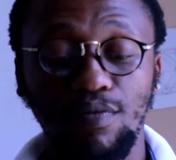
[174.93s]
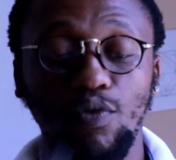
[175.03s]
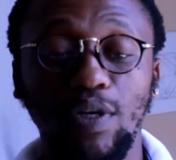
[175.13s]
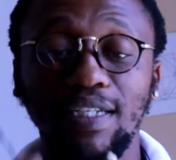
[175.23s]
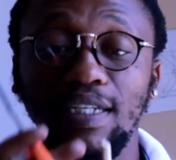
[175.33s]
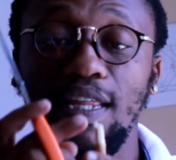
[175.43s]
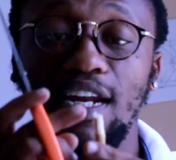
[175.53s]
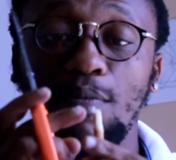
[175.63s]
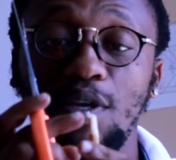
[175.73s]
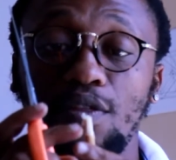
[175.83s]
When I say that,
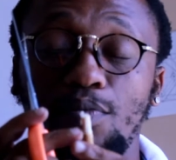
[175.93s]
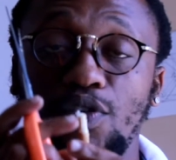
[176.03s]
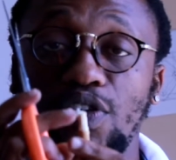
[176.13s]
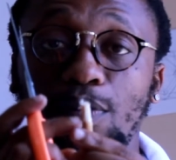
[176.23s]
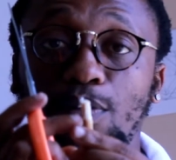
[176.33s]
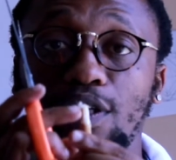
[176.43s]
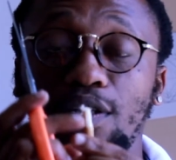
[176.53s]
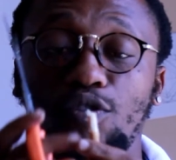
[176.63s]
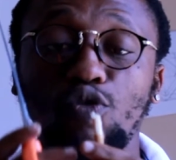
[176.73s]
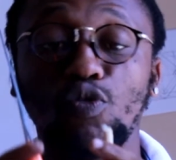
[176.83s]
I mean the bristly part,
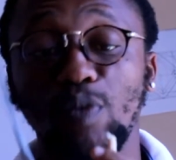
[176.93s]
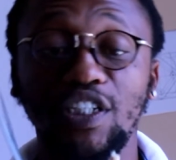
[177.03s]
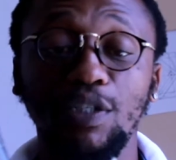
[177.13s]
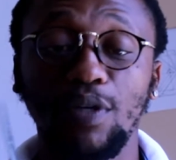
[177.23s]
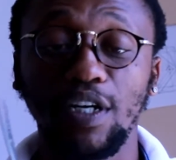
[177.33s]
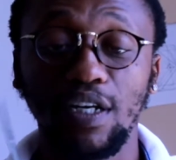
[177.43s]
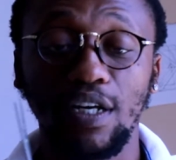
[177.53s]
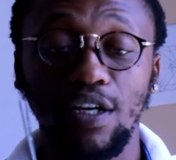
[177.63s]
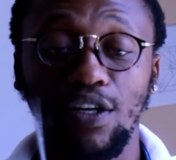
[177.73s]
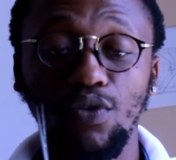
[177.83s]
the toothbrushy part.
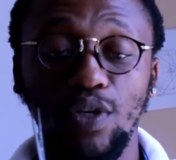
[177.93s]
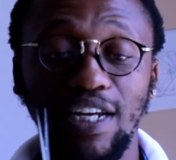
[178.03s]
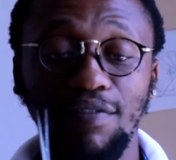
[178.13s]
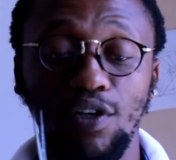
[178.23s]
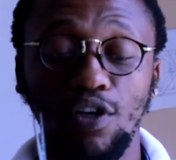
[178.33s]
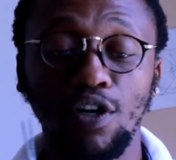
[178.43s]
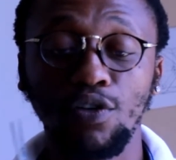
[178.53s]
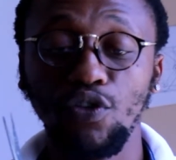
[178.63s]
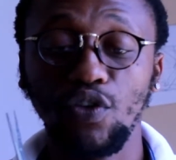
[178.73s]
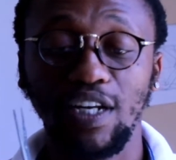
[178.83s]
You can have it long or
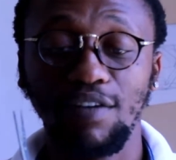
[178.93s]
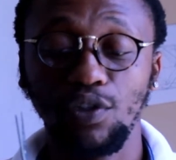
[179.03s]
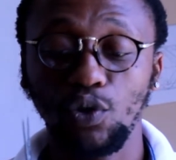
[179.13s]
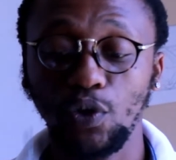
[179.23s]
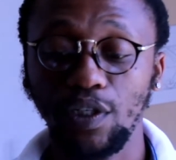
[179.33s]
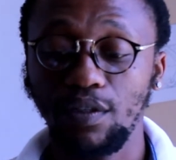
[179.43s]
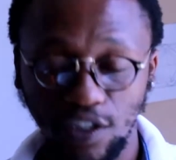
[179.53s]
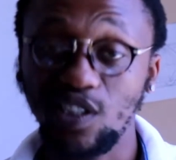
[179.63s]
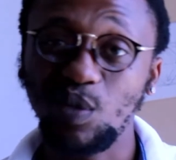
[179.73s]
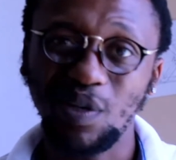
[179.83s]
you can have it short. It
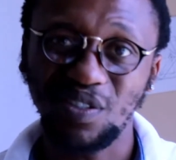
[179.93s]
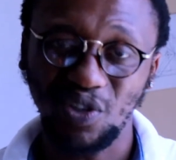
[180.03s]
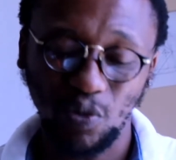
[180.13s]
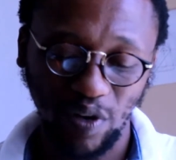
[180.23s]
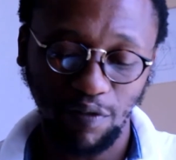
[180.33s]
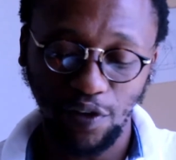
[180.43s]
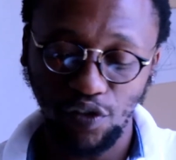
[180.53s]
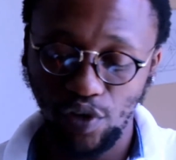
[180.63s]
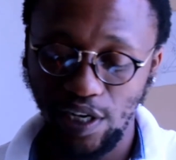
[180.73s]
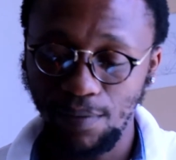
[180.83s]
just depends on your
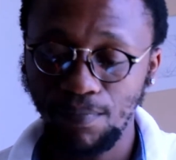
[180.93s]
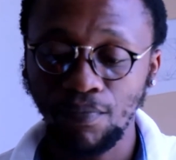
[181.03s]
preference really,